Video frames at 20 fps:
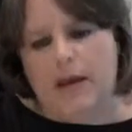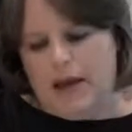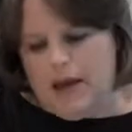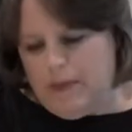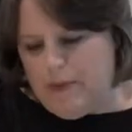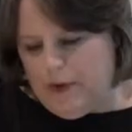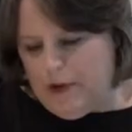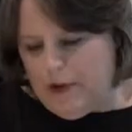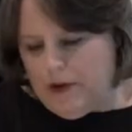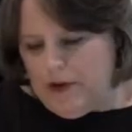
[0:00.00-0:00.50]

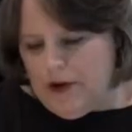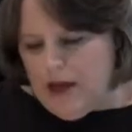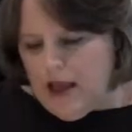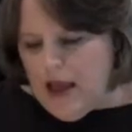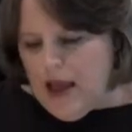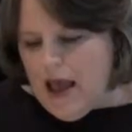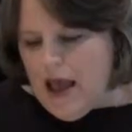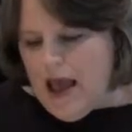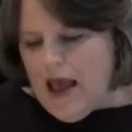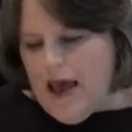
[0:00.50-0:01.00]
paper,
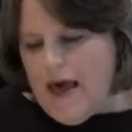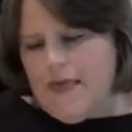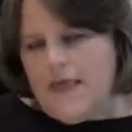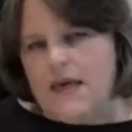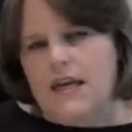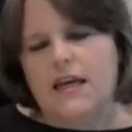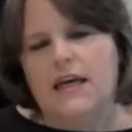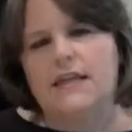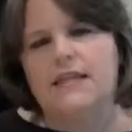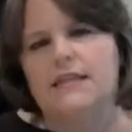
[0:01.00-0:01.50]
and
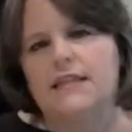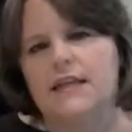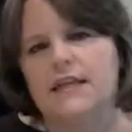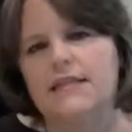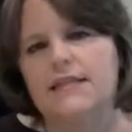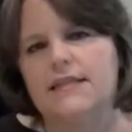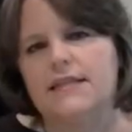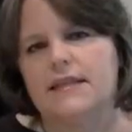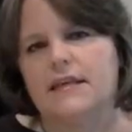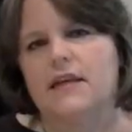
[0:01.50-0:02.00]
then I
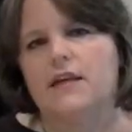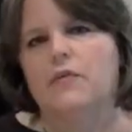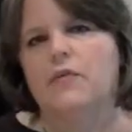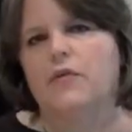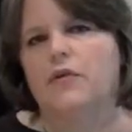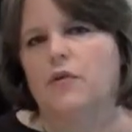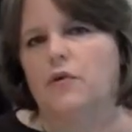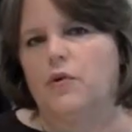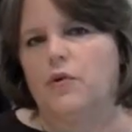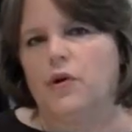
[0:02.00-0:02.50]
dust it
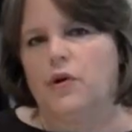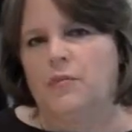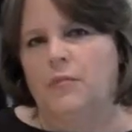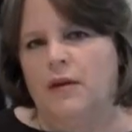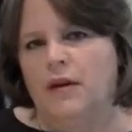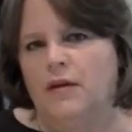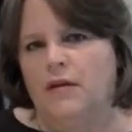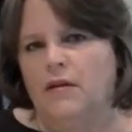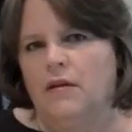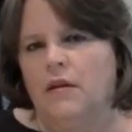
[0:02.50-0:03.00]
with
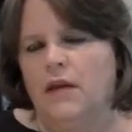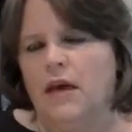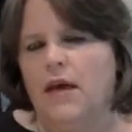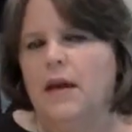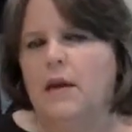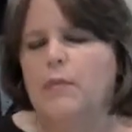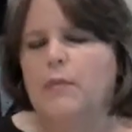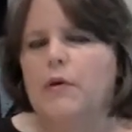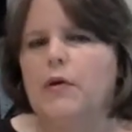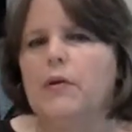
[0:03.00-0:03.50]
cornmeal. And
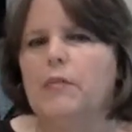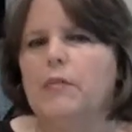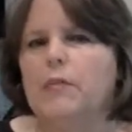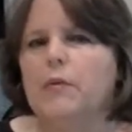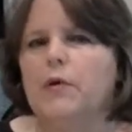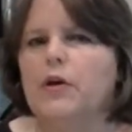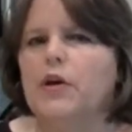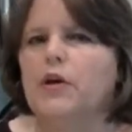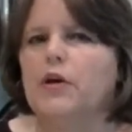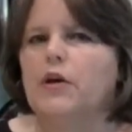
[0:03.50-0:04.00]
I put a
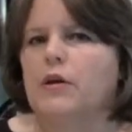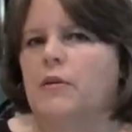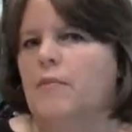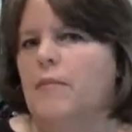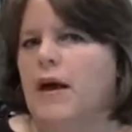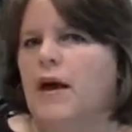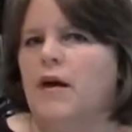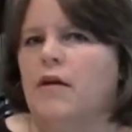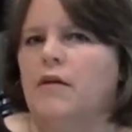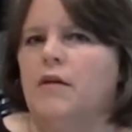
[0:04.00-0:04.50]
pretty good
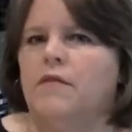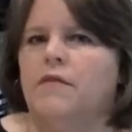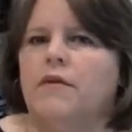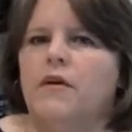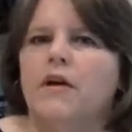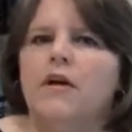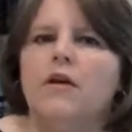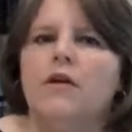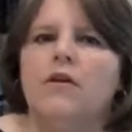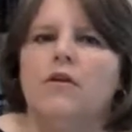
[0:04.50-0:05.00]
amount of
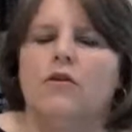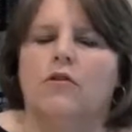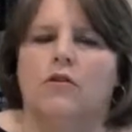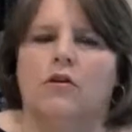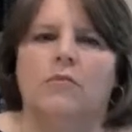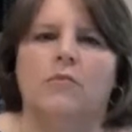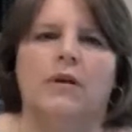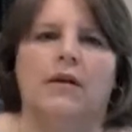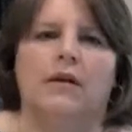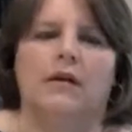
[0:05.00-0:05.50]

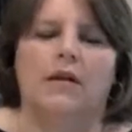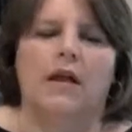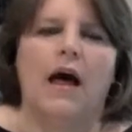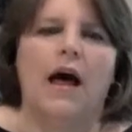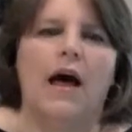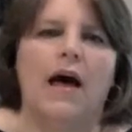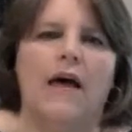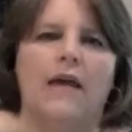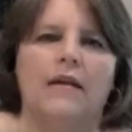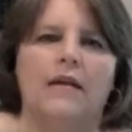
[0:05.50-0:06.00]
cornmeal
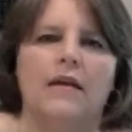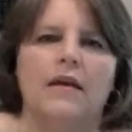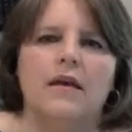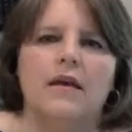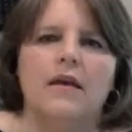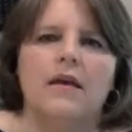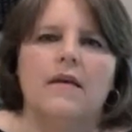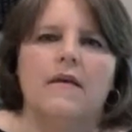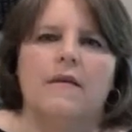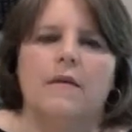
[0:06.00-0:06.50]
on
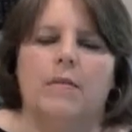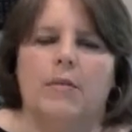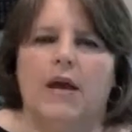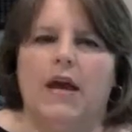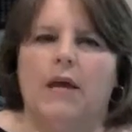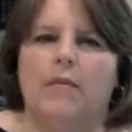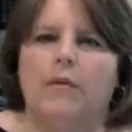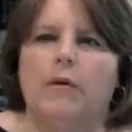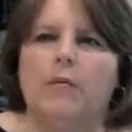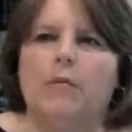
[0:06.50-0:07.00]
the
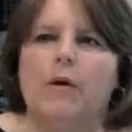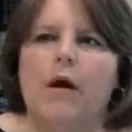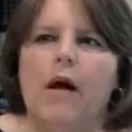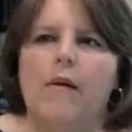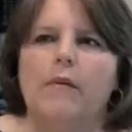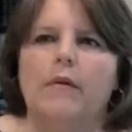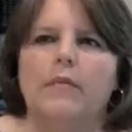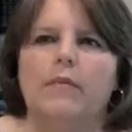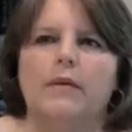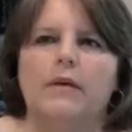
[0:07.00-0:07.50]
paper,
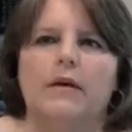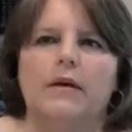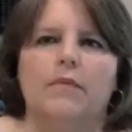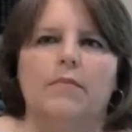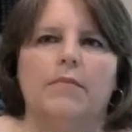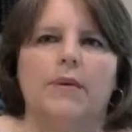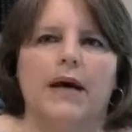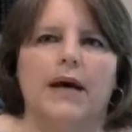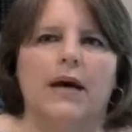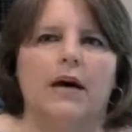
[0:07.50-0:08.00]
probably
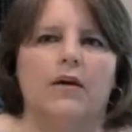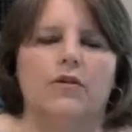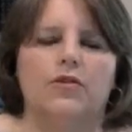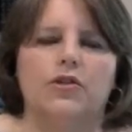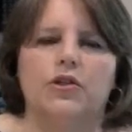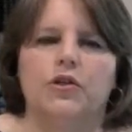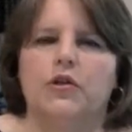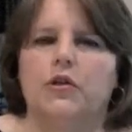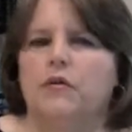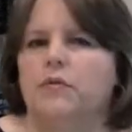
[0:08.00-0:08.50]
about
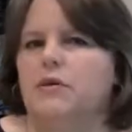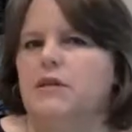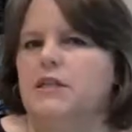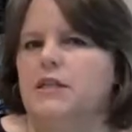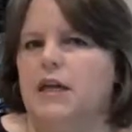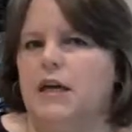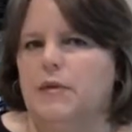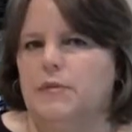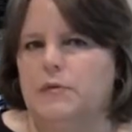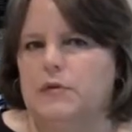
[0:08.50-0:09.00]
2 to 3
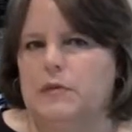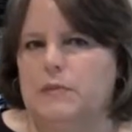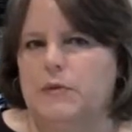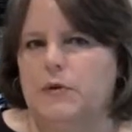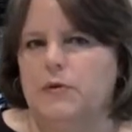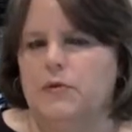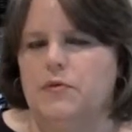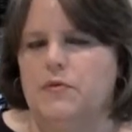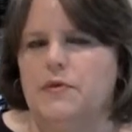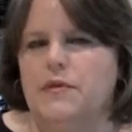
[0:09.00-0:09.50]

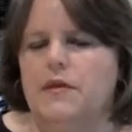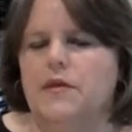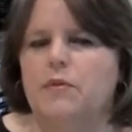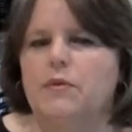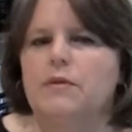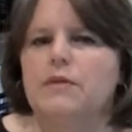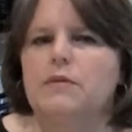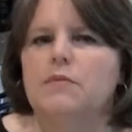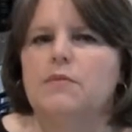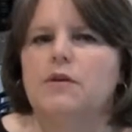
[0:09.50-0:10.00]
tablespoons. And the
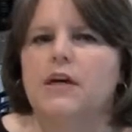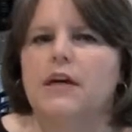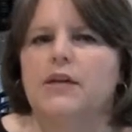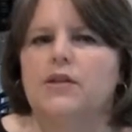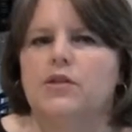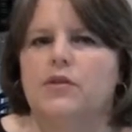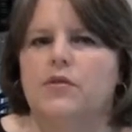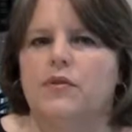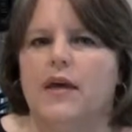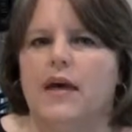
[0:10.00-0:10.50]
reason why I
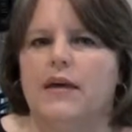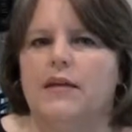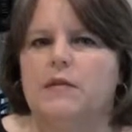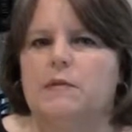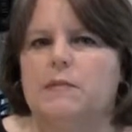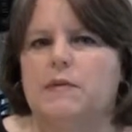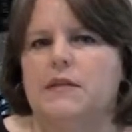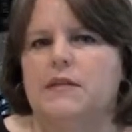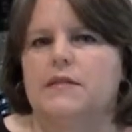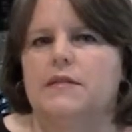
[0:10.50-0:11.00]
do that is
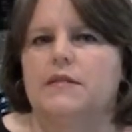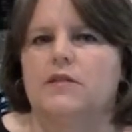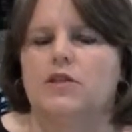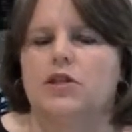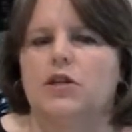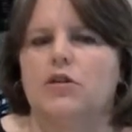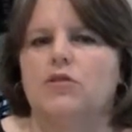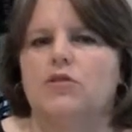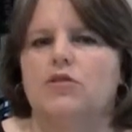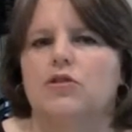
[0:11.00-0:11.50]
because the
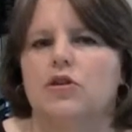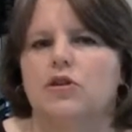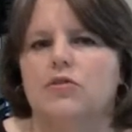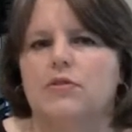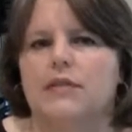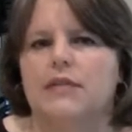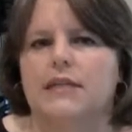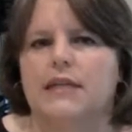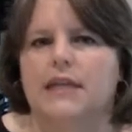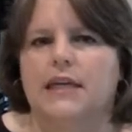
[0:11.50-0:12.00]
dough is so
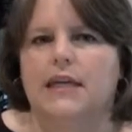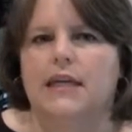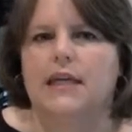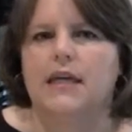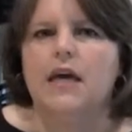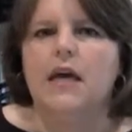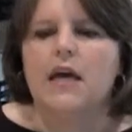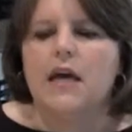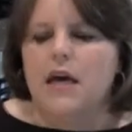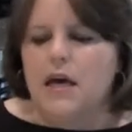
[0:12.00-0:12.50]

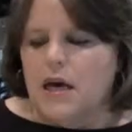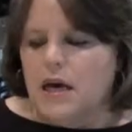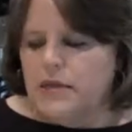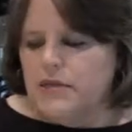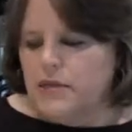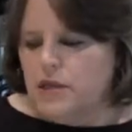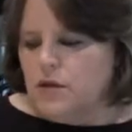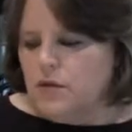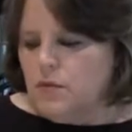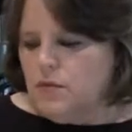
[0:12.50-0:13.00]
sticky, I
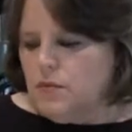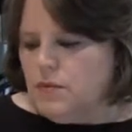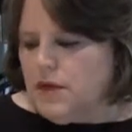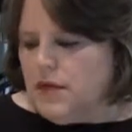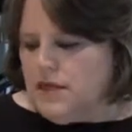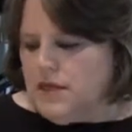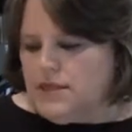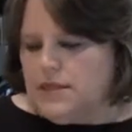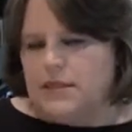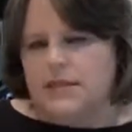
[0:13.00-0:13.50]
don't
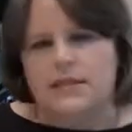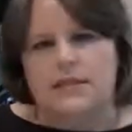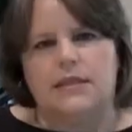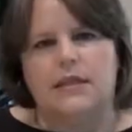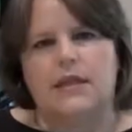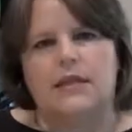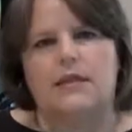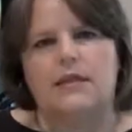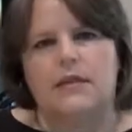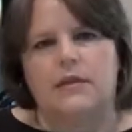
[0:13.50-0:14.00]
want it to
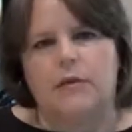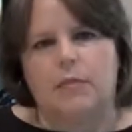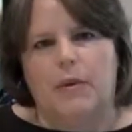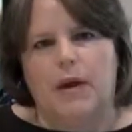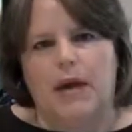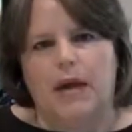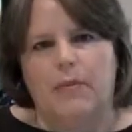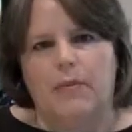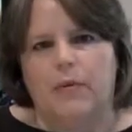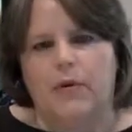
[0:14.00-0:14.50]
stick to the
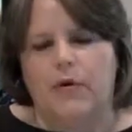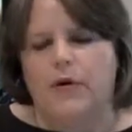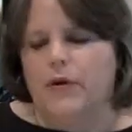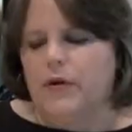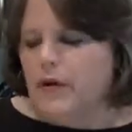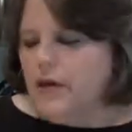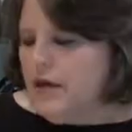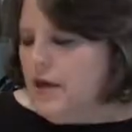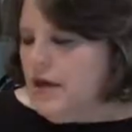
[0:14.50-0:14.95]
paper.